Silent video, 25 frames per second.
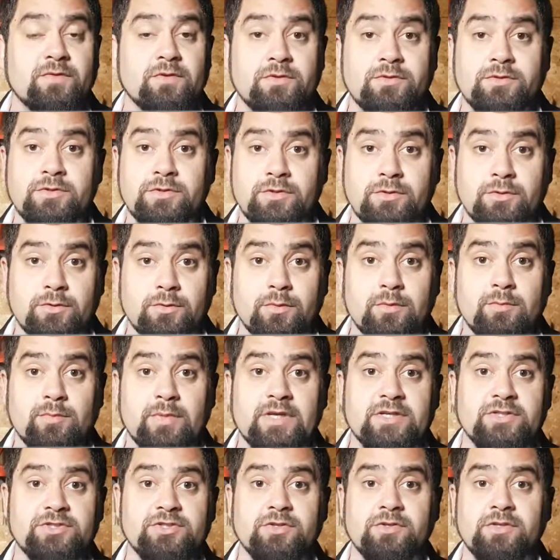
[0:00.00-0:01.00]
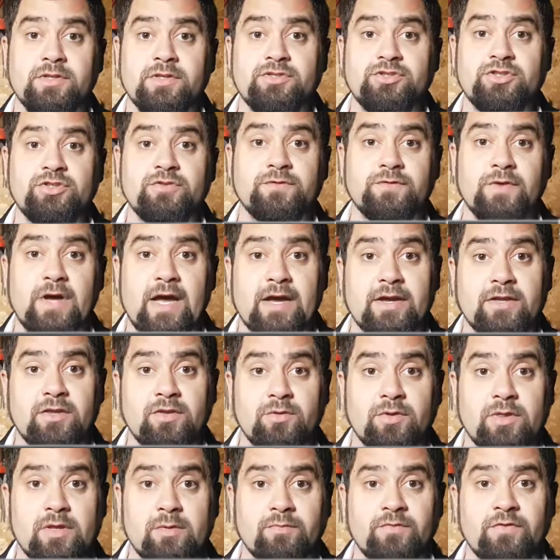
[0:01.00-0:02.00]
you do, make sure that you
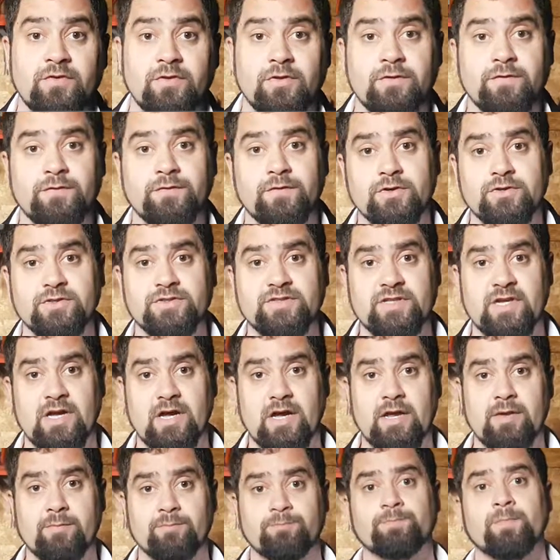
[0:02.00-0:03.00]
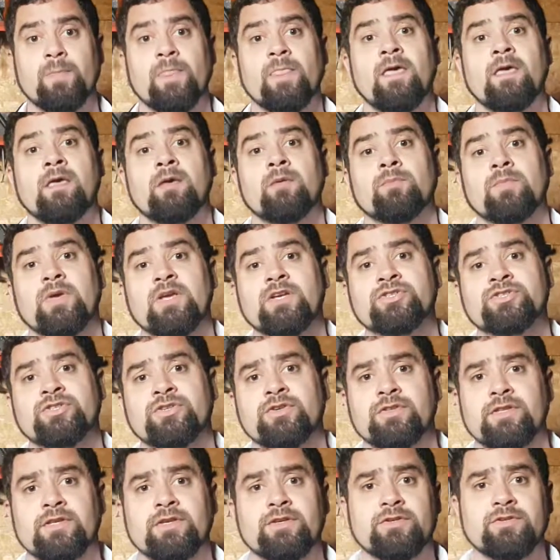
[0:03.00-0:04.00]
vacuum them for the first time. Make sure
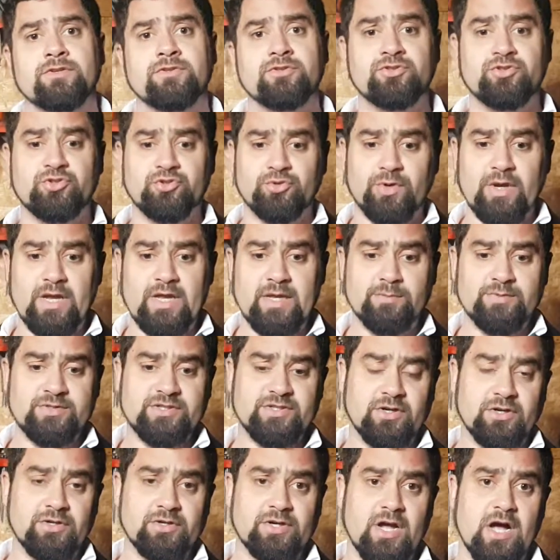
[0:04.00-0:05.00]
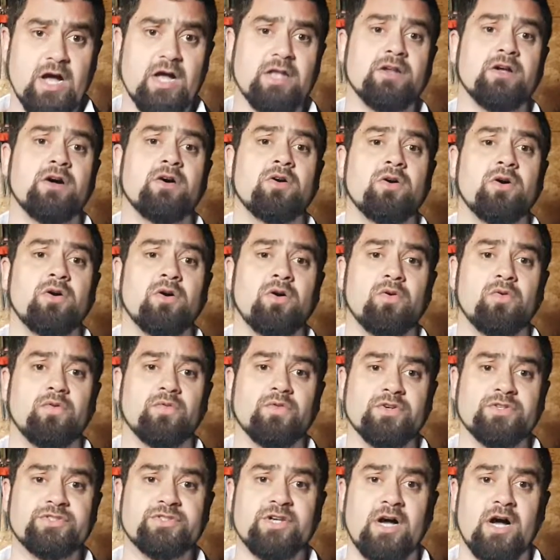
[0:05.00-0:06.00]
that your drapes are not
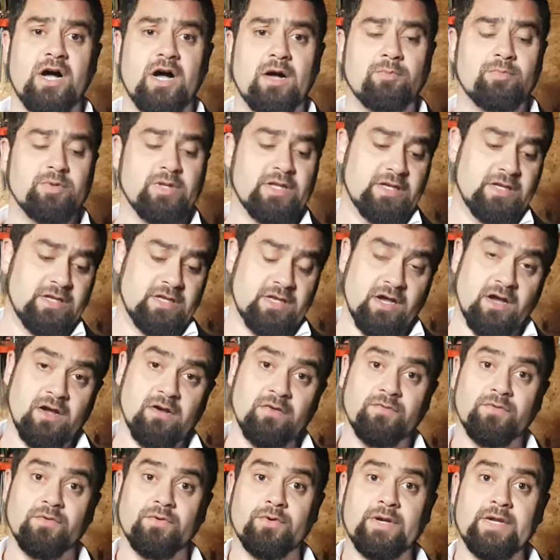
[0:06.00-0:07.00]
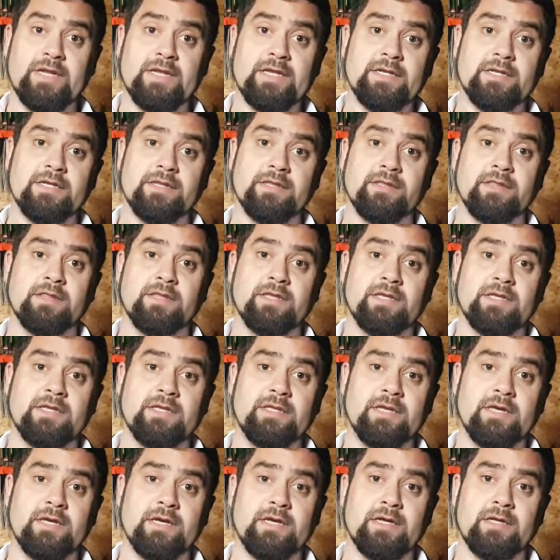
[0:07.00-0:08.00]
over top, like covering
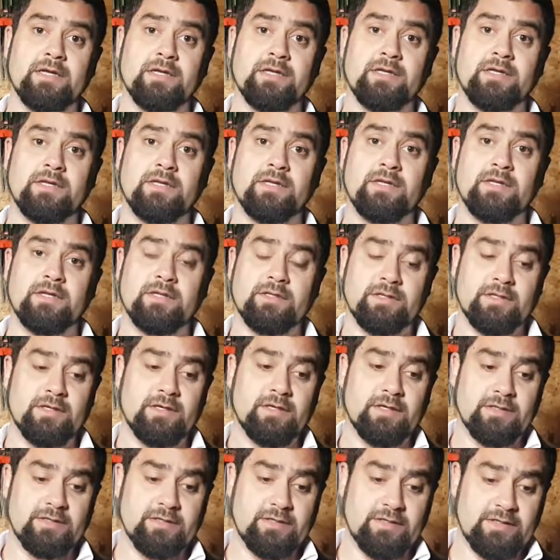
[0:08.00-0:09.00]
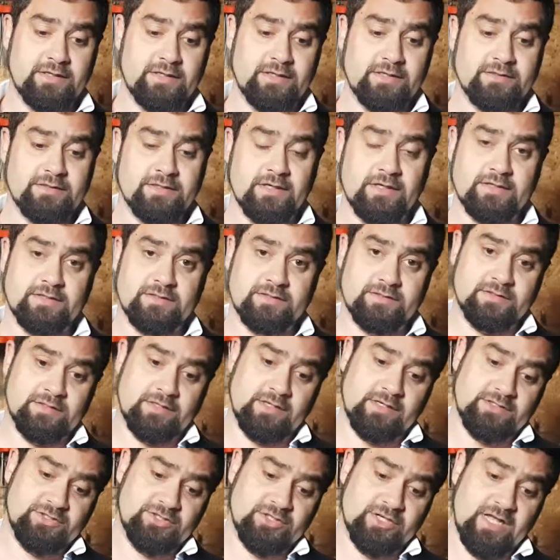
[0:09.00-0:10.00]
the heat ducts.
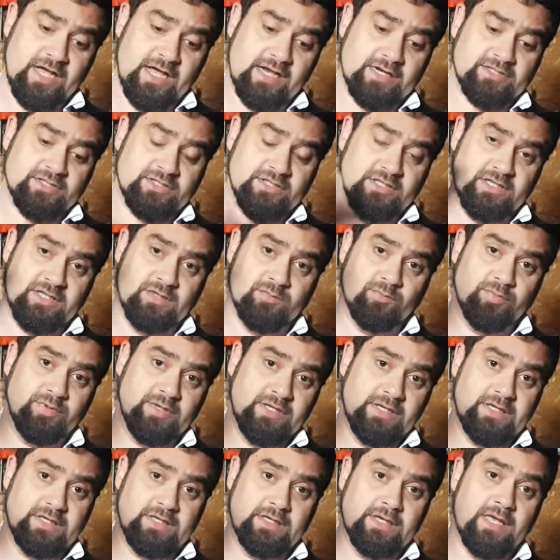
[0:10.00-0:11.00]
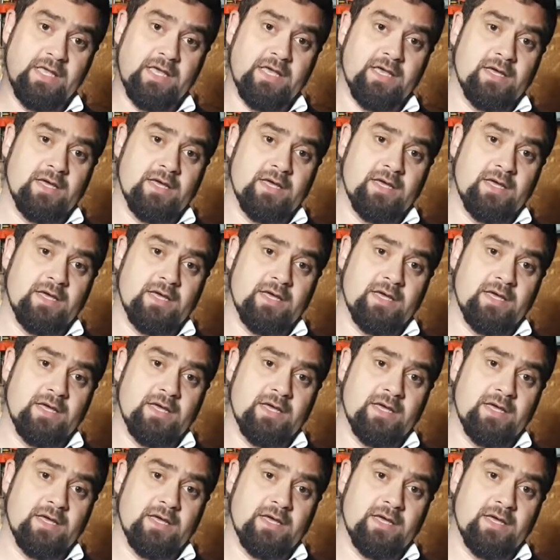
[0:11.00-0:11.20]
They should actually be